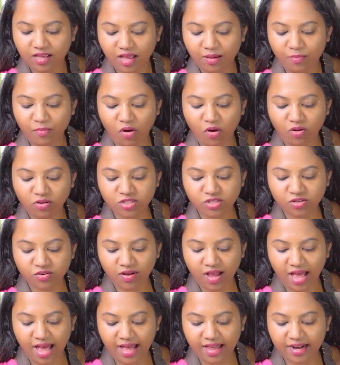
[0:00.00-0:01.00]
I'm also
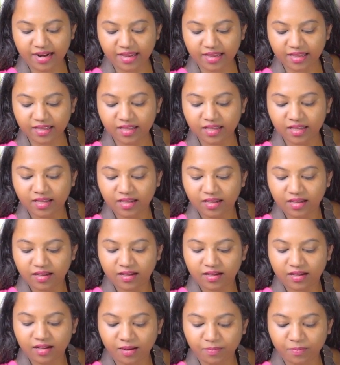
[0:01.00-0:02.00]
adding
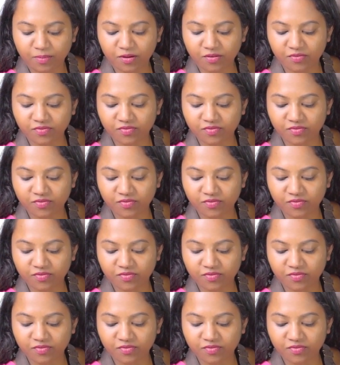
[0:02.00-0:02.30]
a couple of